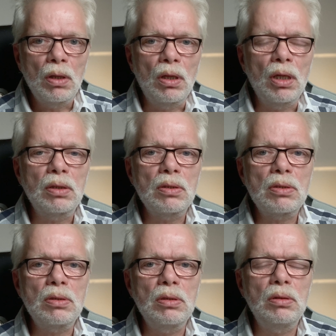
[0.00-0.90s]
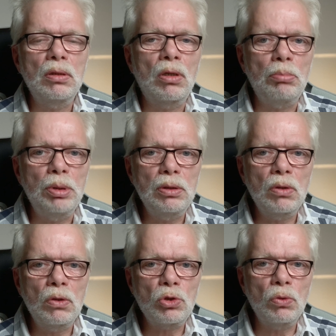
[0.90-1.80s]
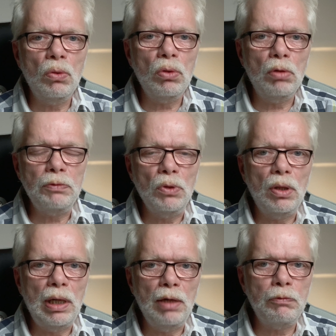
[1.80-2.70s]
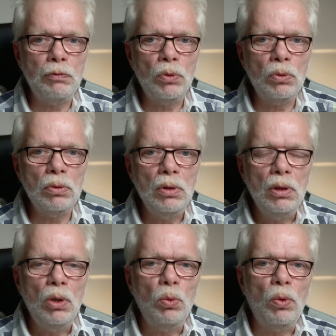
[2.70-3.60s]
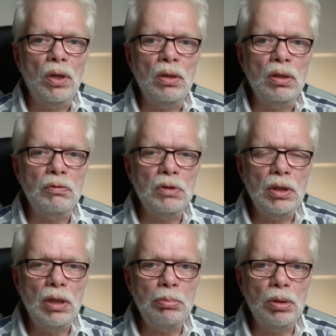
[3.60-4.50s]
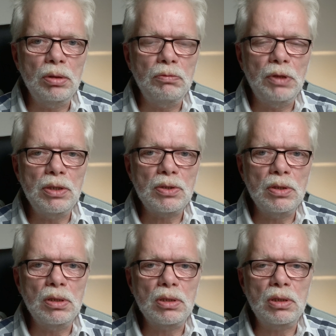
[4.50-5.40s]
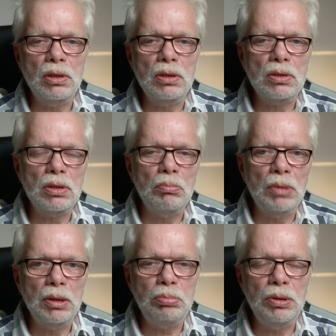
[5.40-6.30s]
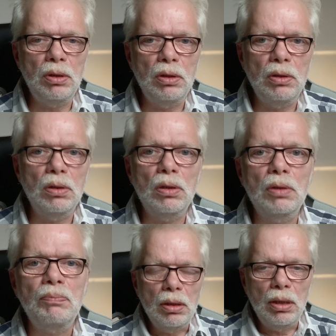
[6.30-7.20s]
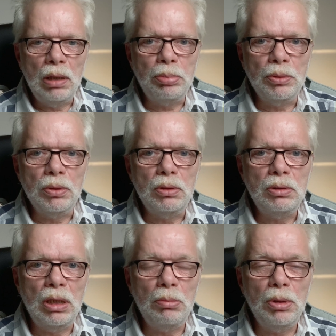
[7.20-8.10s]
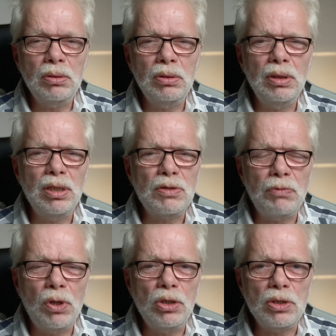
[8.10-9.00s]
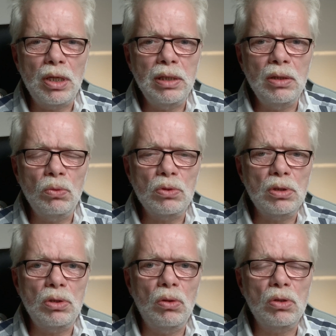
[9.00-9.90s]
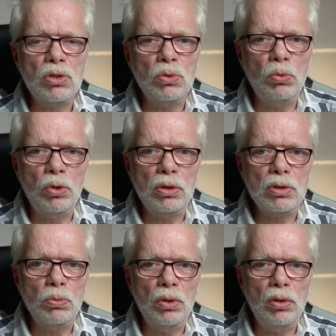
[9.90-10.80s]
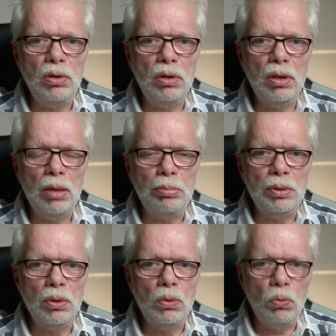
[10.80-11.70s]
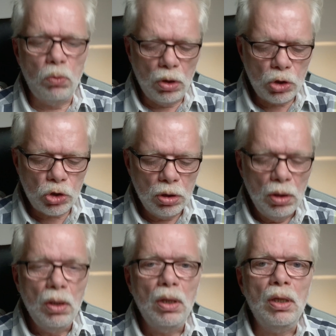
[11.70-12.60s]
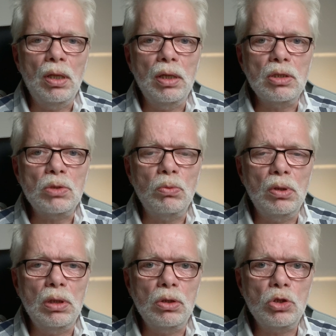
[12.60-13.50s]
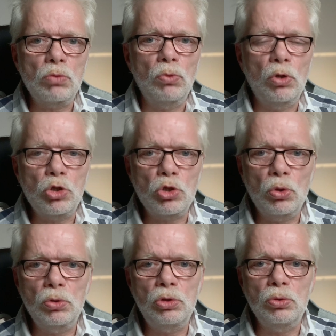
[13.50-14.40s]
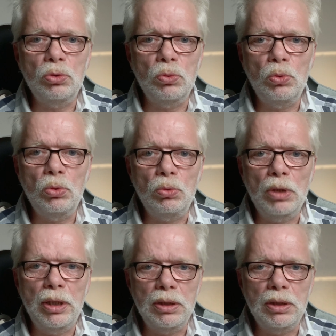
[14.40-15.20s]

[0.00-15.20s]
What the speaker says: That is the complete control of your iPhone with another Apple device. In this case, that might be the Apple tablet, and as far as I know, it also works with the Apple Watch, and that is what I want to show to you right